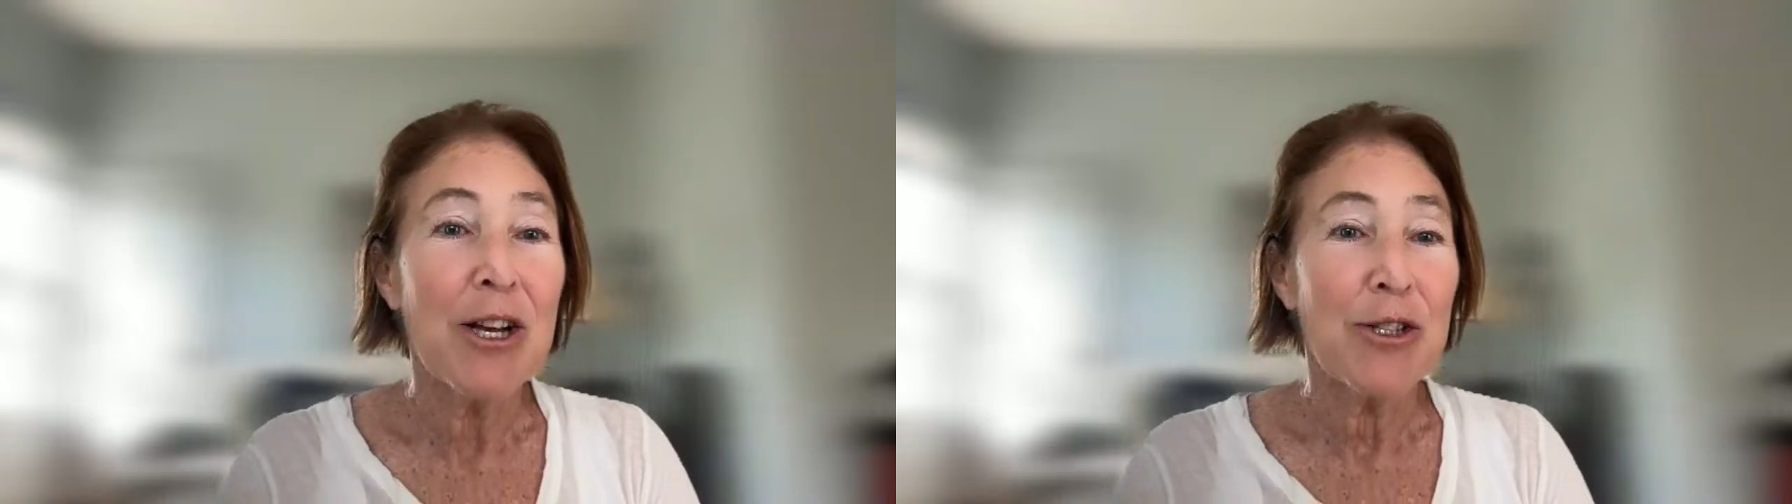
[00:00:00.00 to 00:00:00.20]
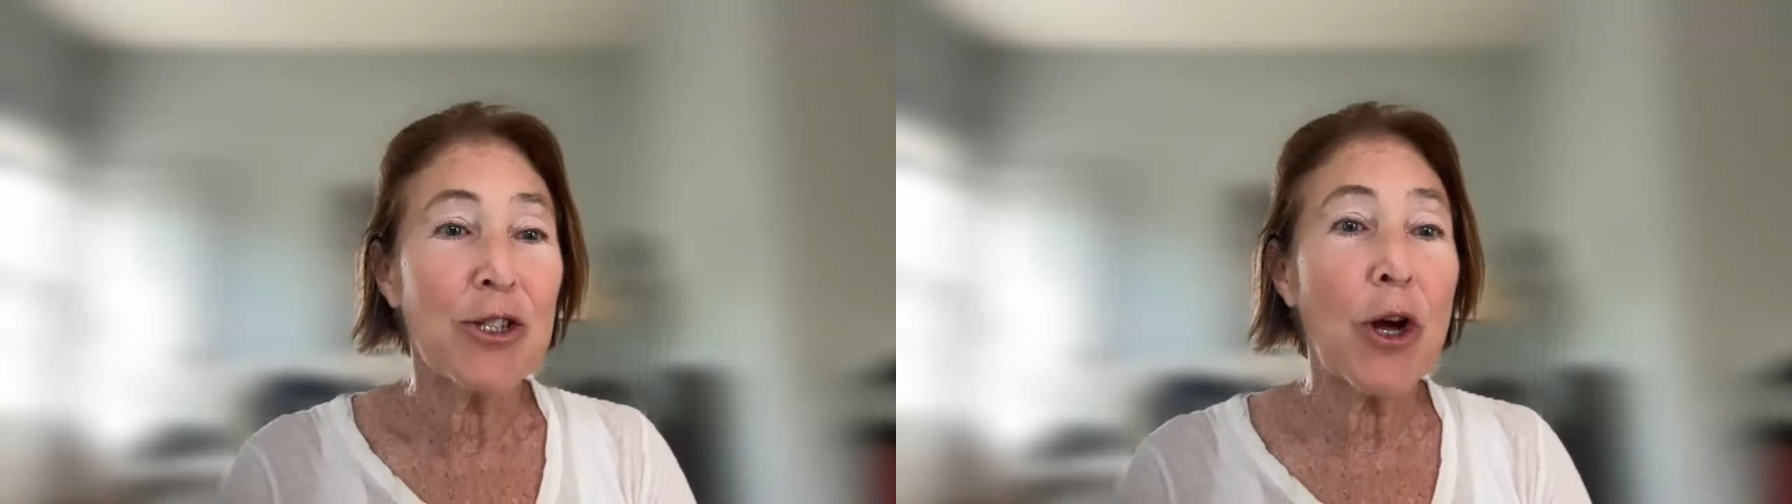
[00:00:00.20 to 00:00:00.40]

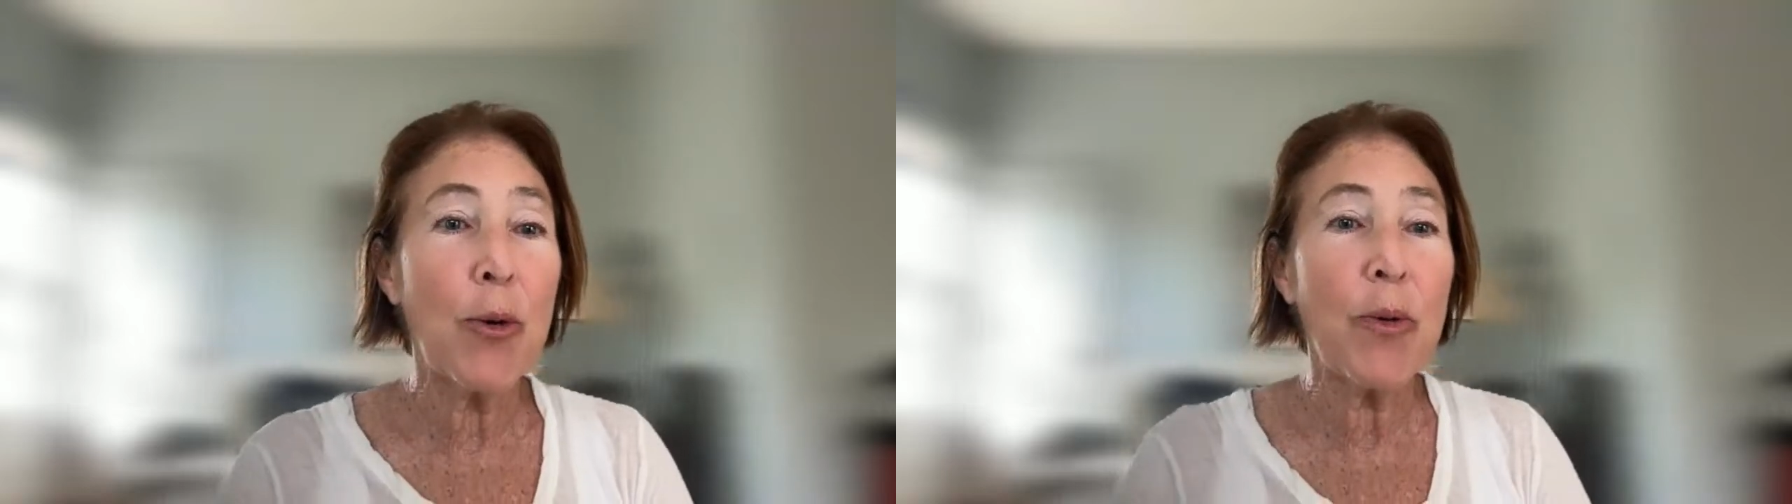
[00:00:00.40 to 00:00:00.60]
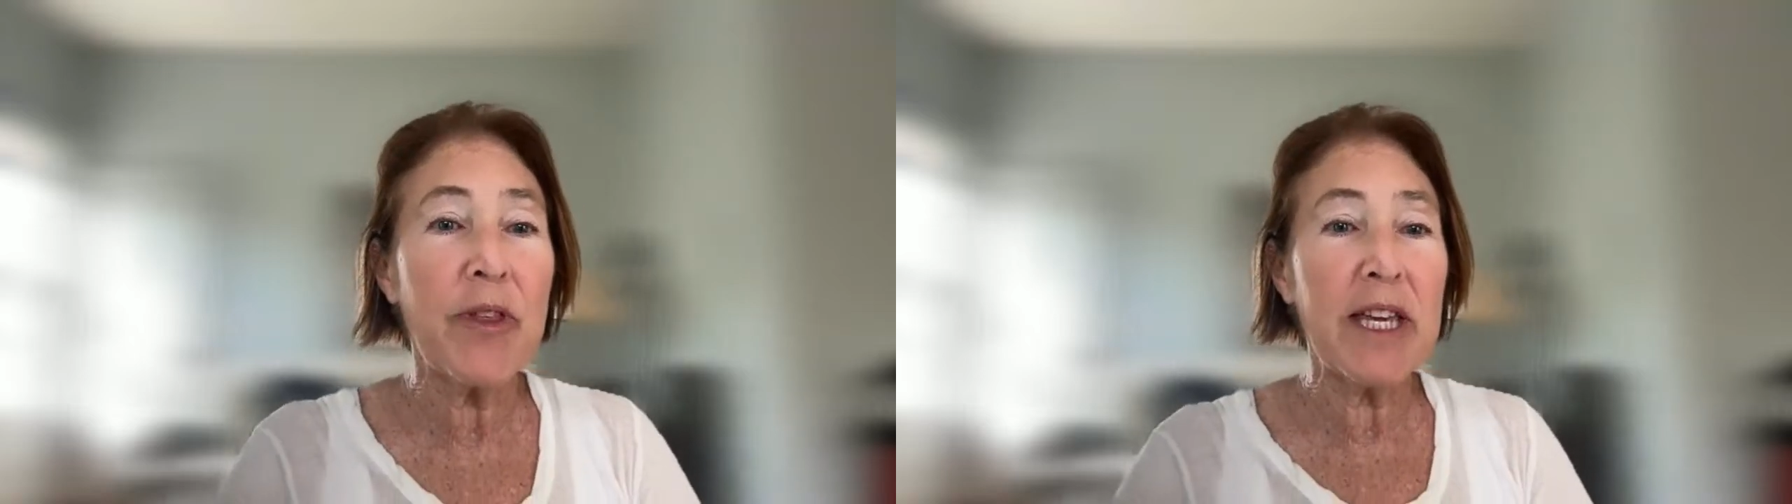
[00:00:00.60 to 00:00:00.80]

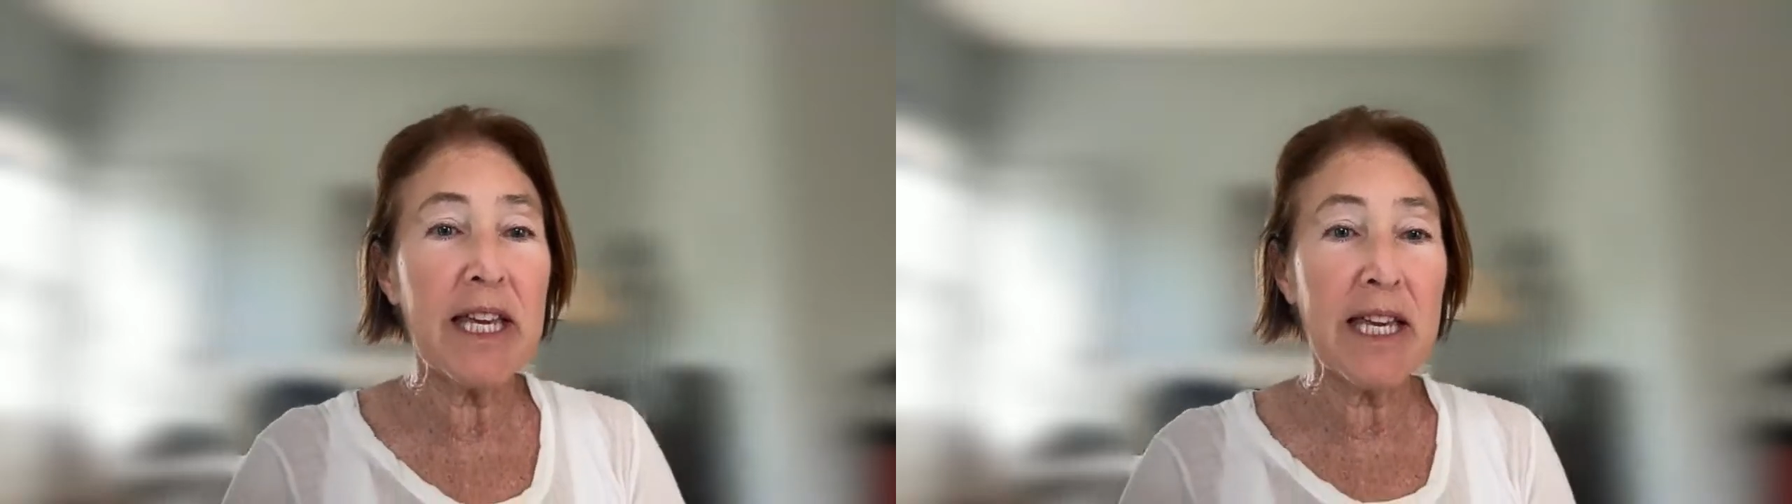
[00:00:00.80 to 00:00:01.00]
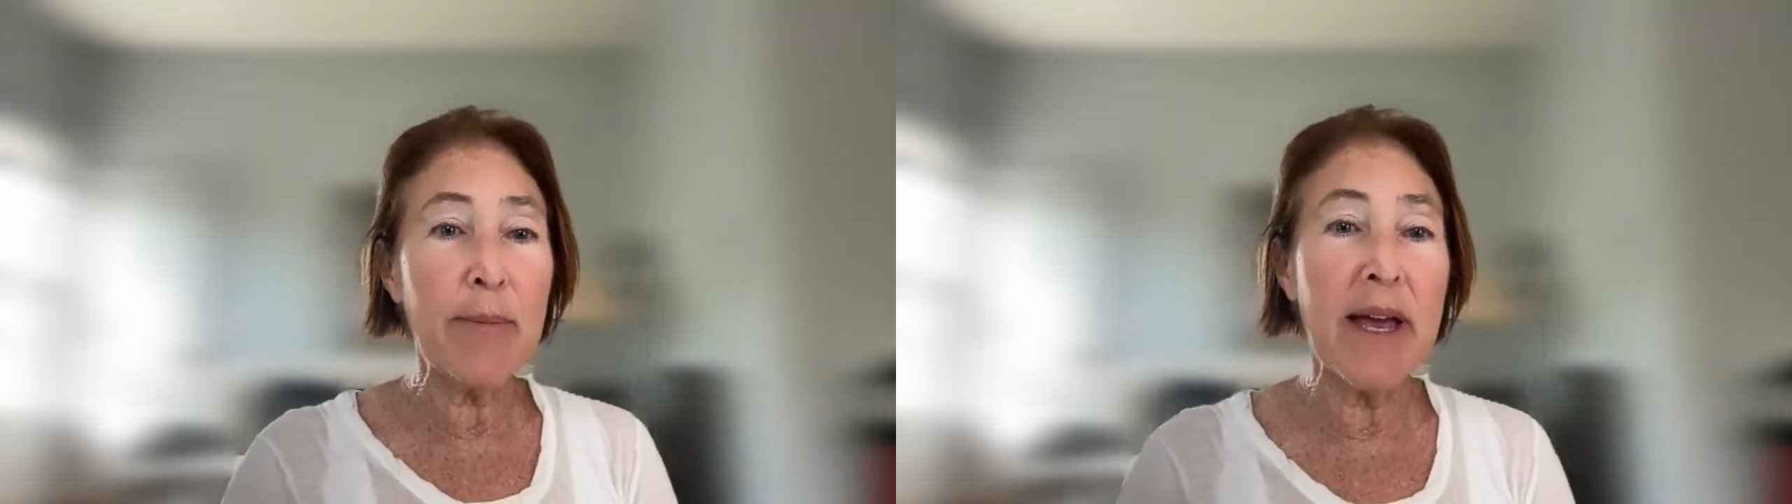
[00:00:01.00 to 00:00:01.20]
So the
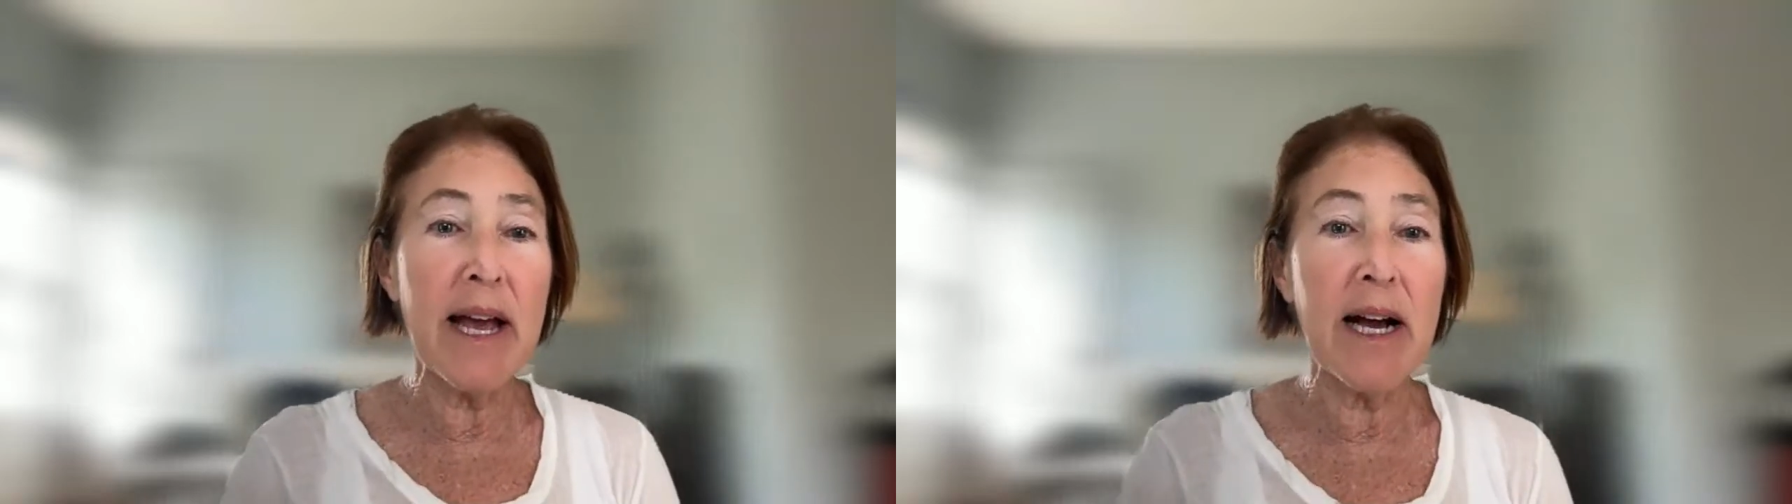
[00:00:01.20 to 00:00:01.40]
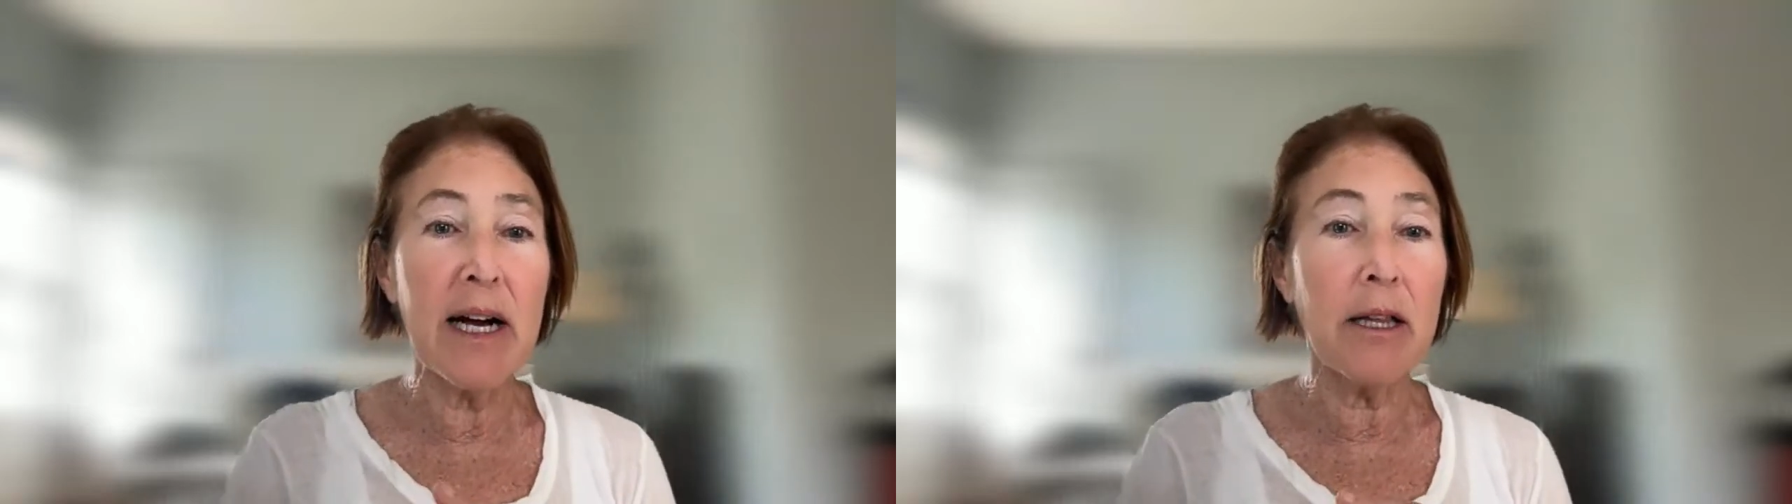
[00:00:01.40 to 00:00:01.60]

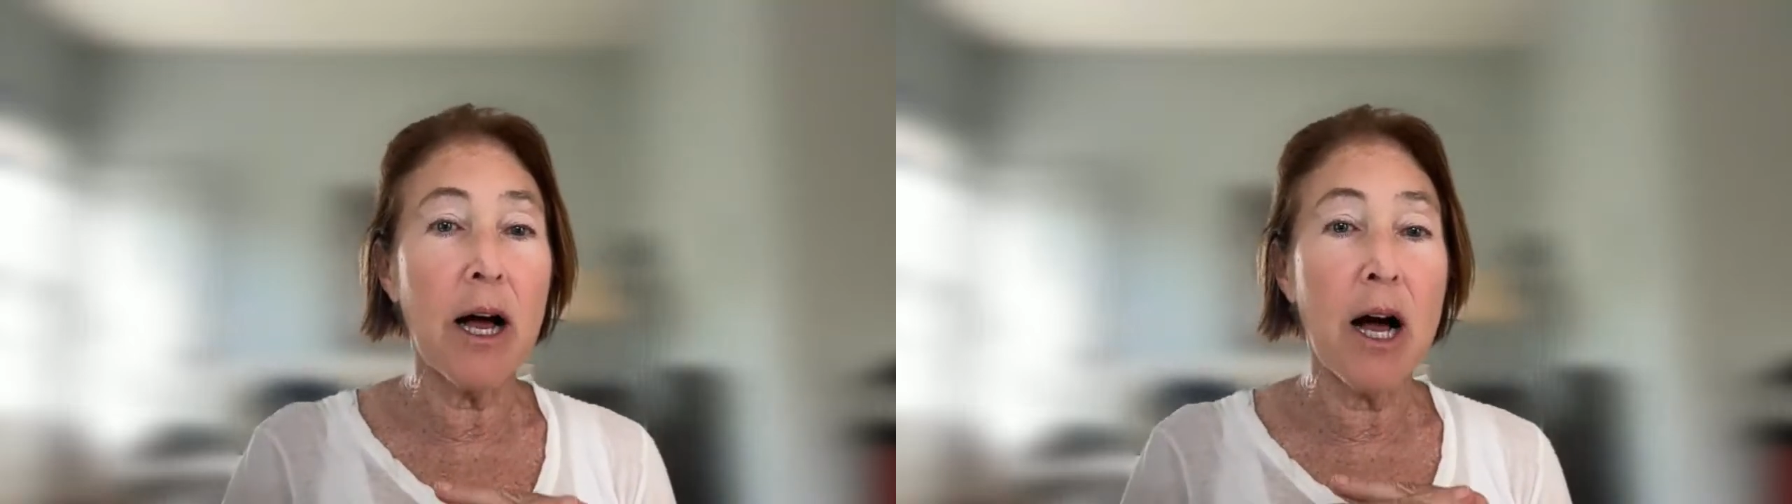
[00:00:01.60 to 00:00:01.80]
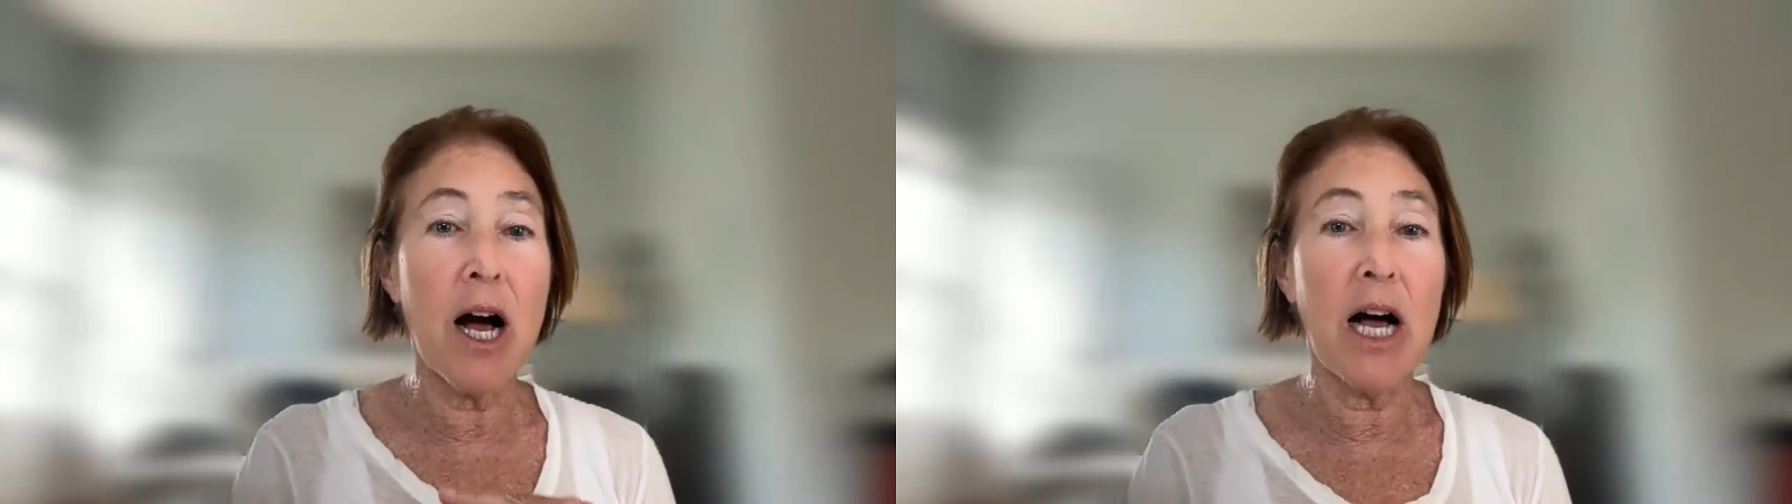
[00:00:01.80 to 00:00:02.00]

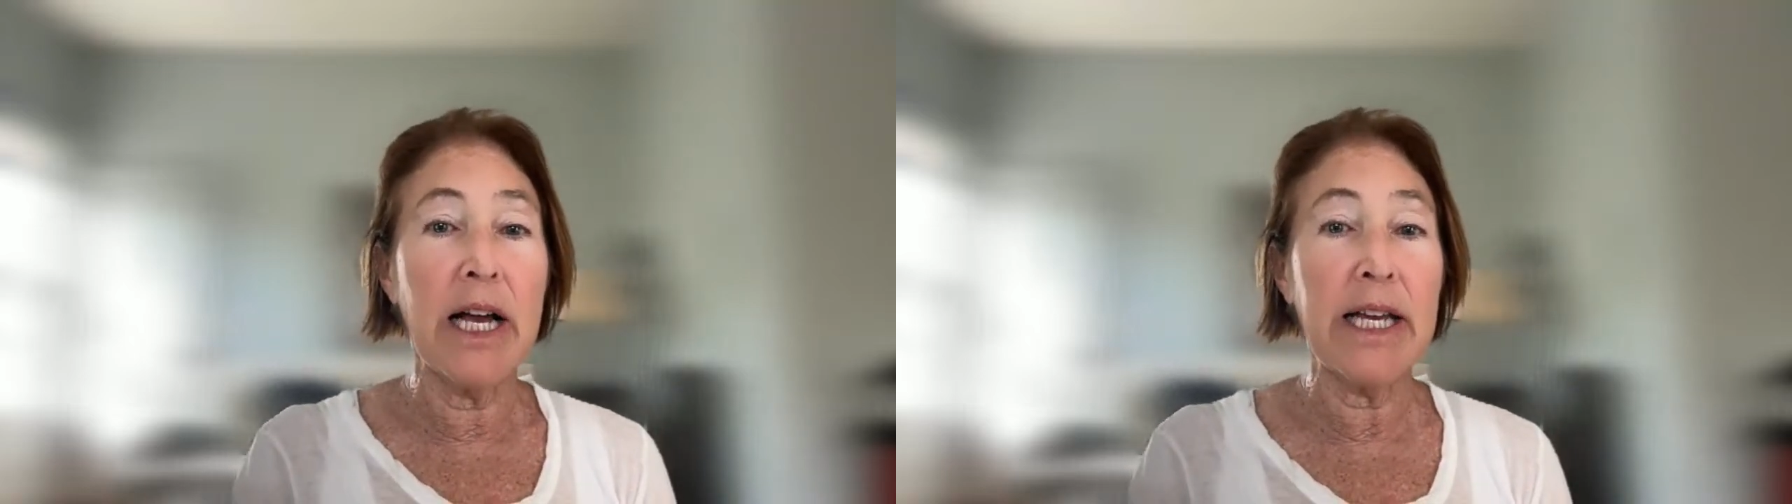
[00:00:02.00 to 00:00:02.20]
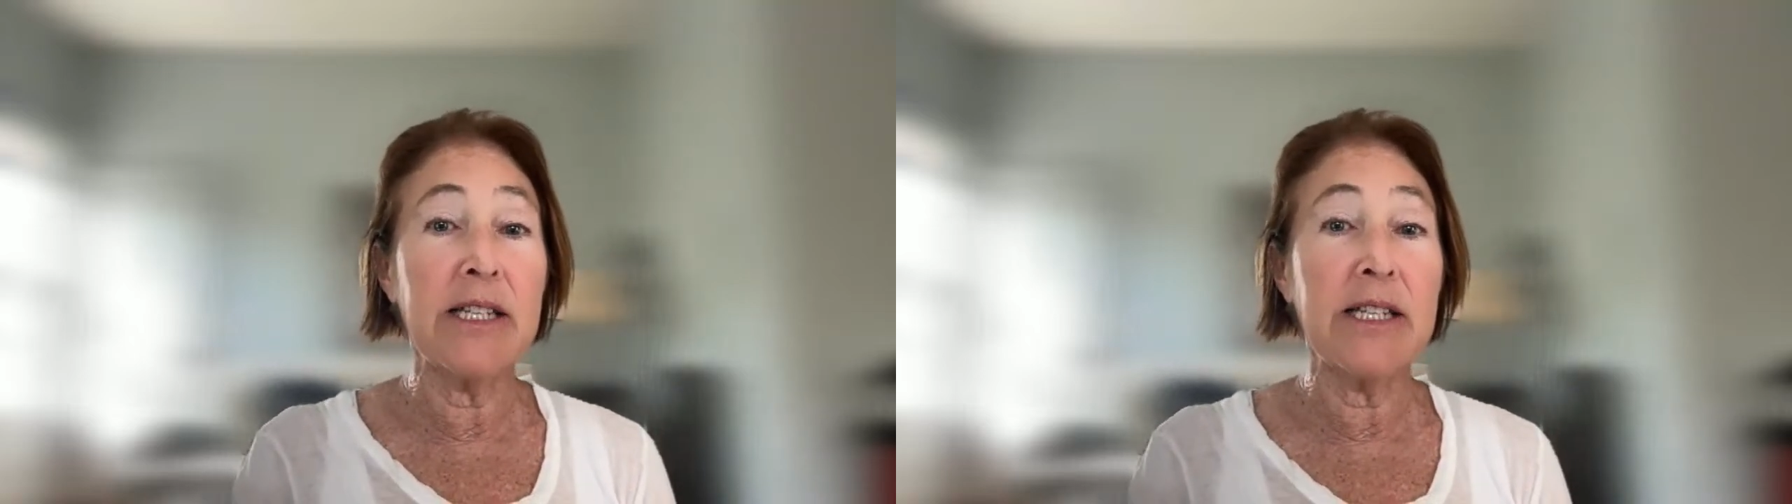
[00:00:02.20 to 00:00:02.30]
email